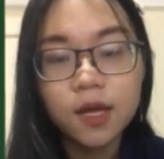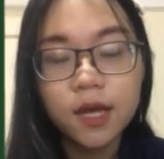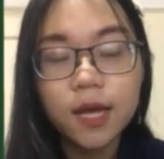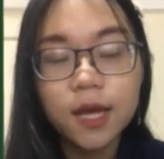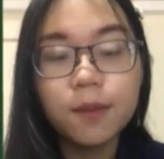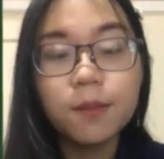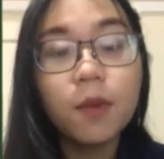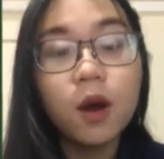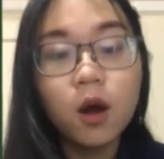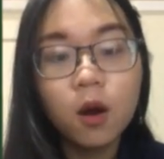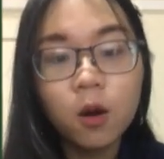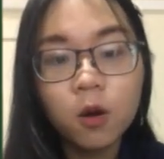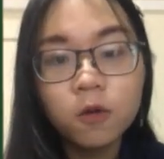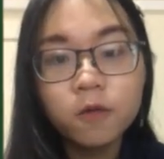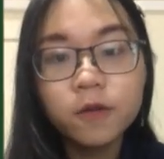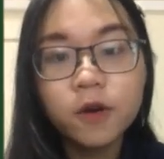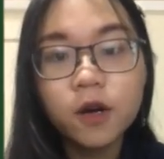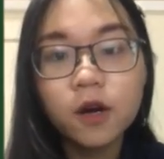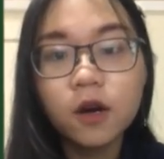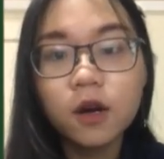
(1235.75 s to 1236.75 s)
And
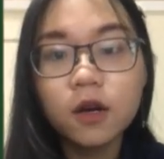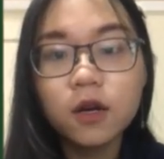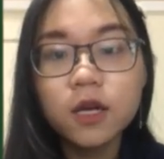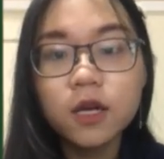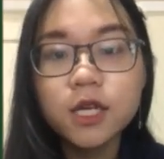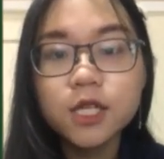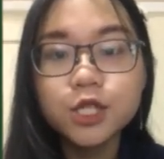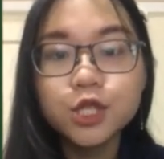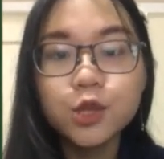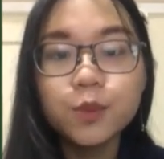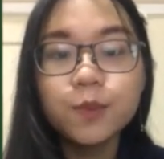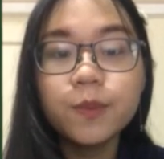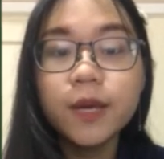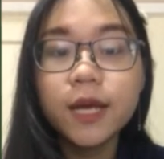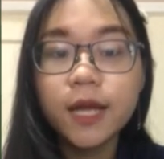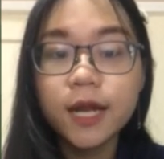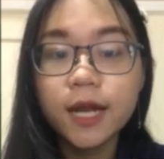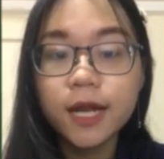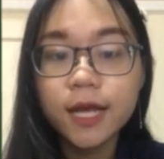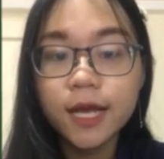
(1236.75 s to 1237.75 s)
moreover, it should be
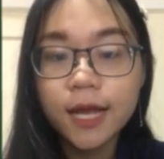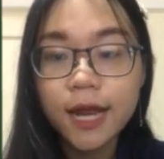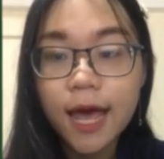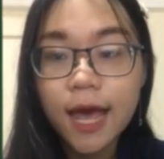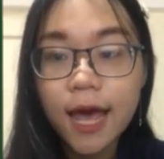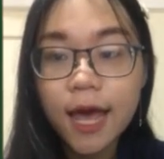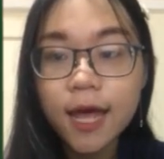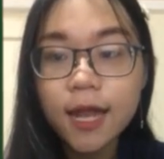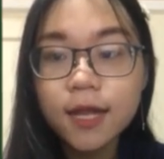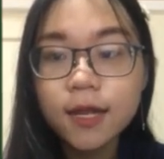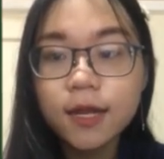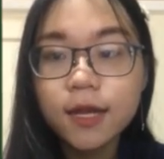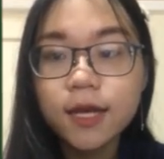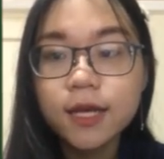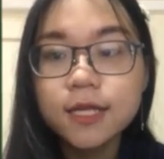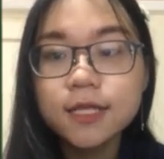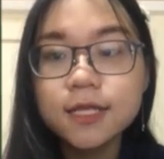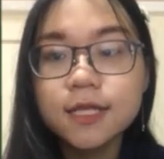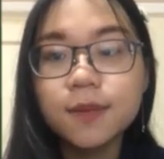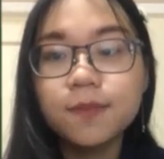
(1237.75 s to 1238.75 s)
clear that
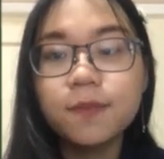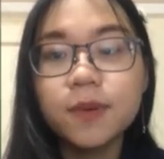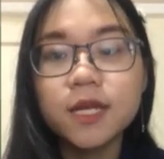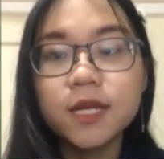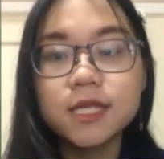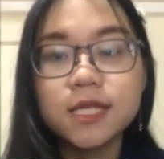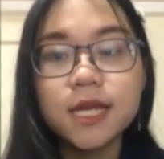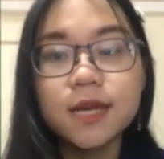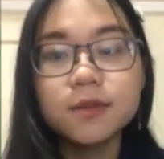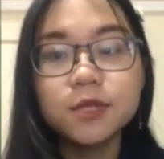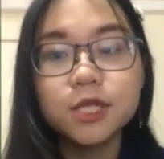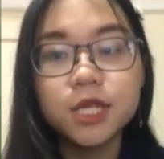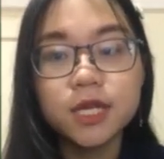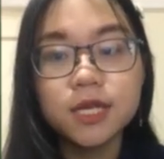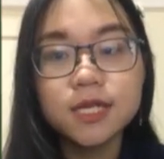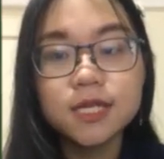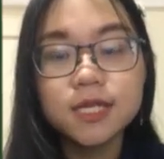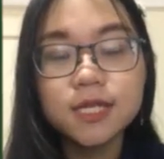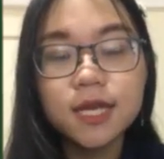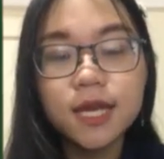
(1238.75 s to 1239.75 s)
the
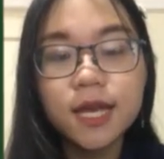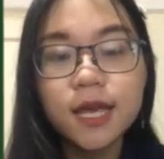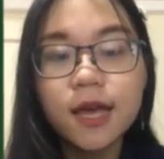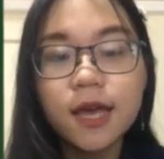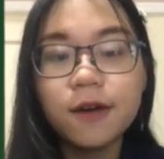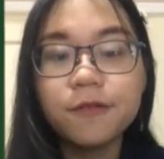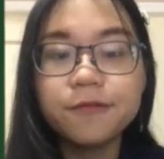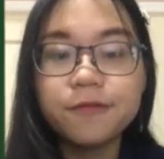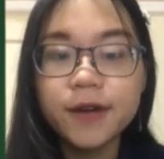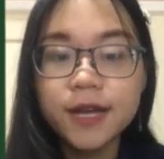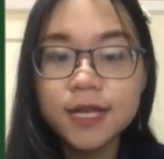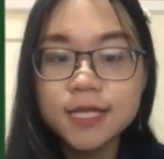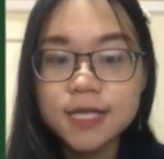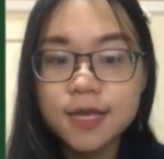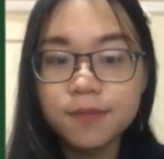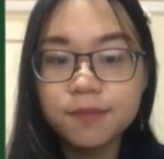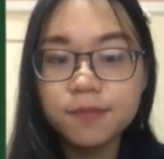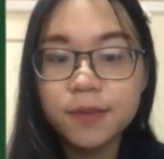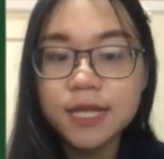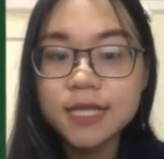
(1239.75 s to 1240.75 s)
perceptions is
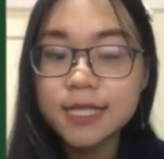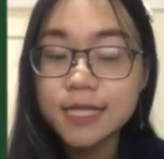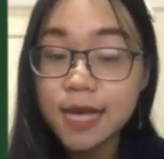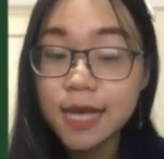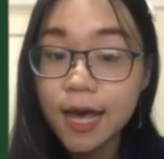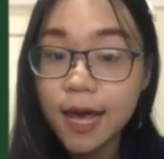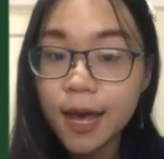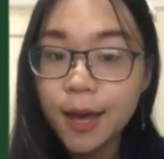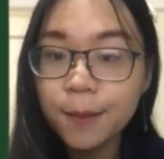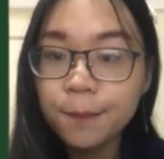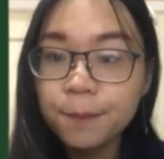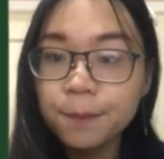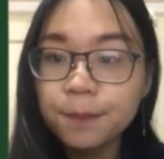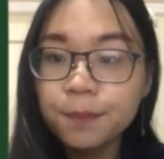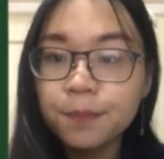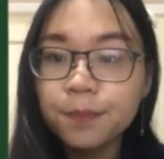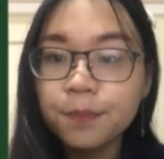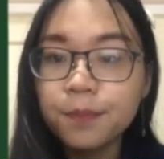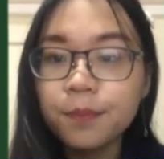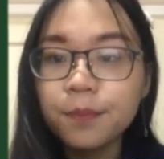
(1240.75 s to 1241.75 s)
affected by
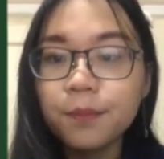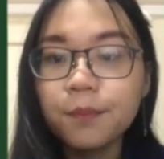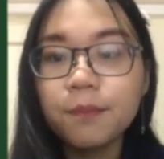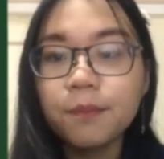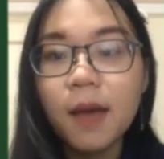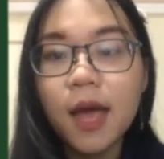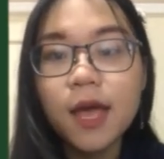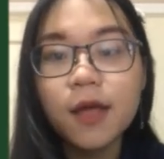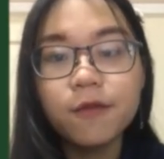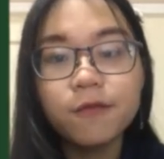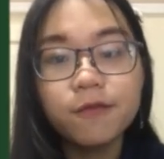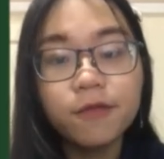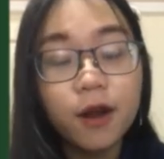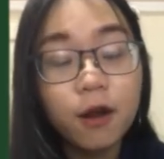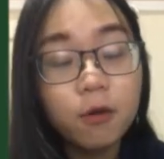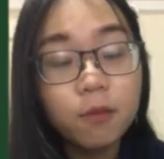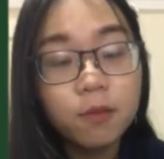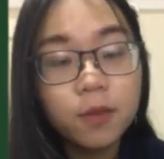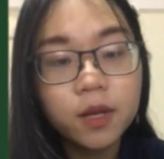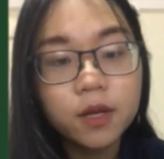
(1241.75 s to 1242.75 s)
time, by
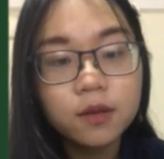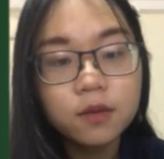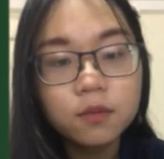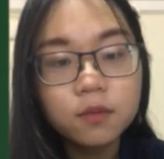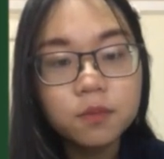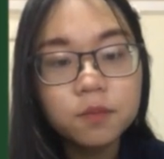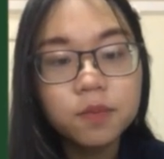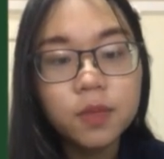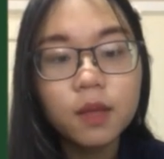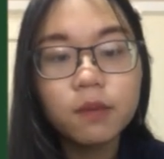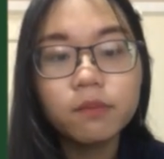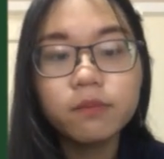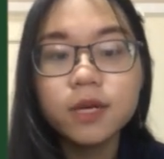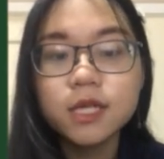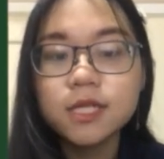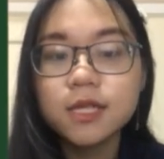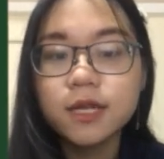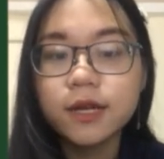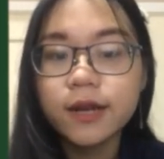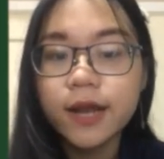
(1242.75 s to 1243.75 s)
environment,
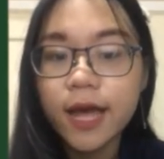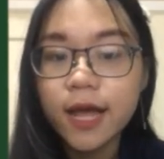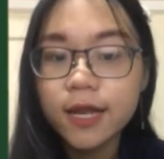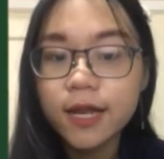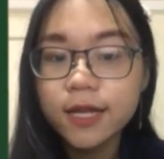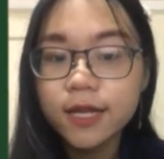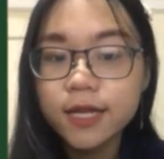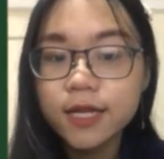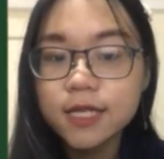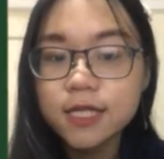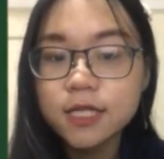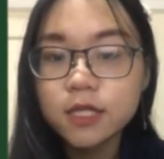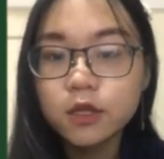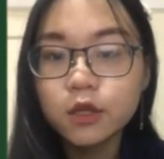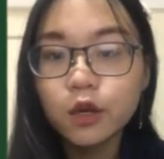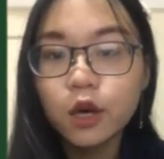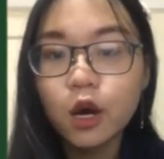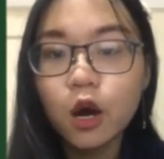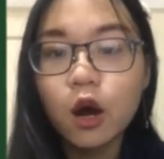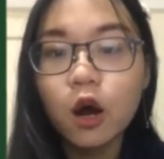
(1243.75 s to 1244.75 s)
personalities,
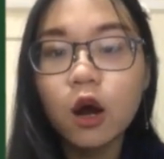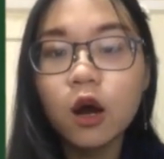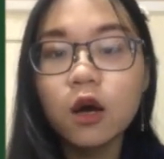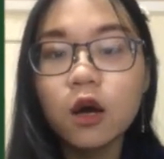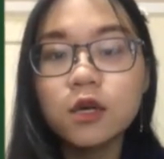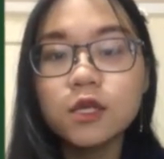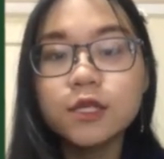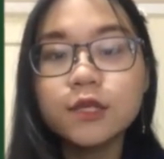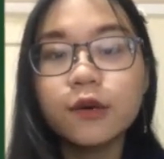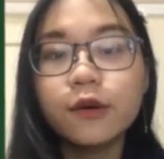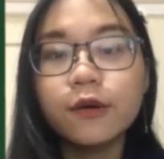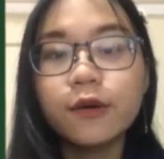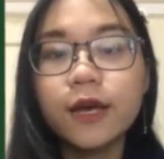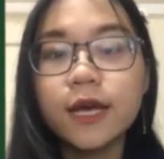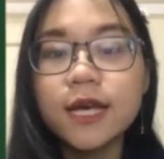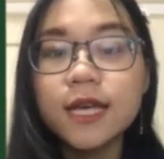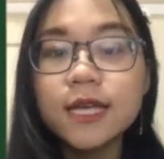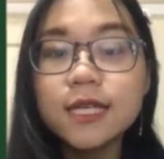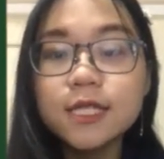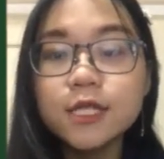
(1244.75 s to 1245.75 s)
or also the
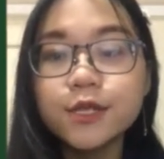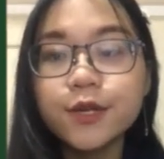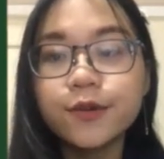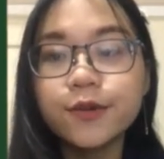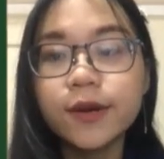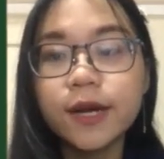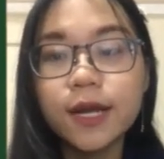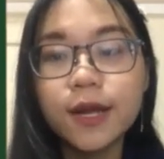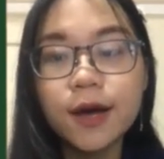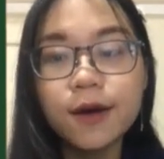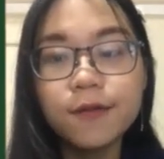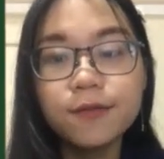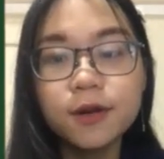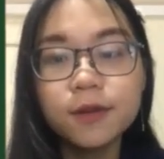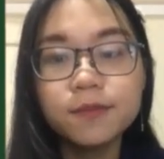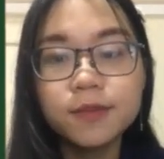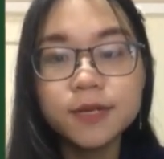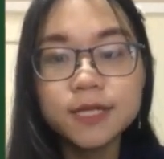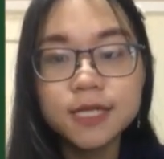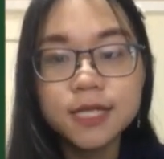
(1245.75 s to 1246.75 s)
history of the
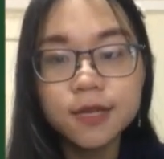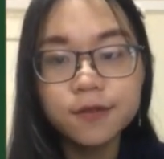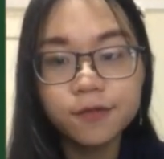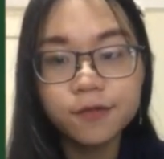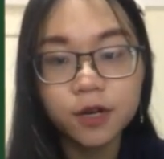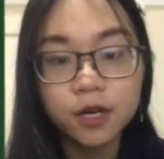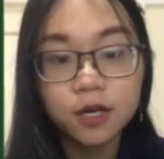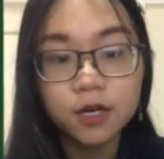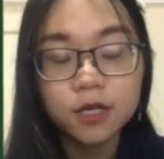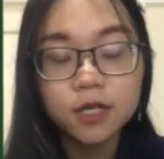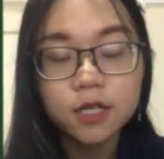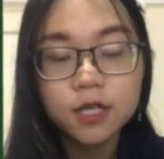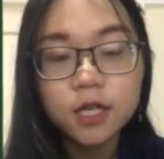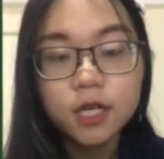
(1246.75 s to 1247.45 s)
perceiver.